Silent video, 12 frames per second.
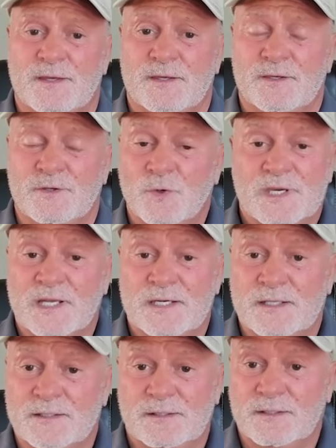you
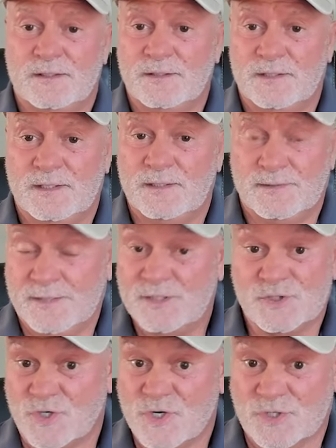can injure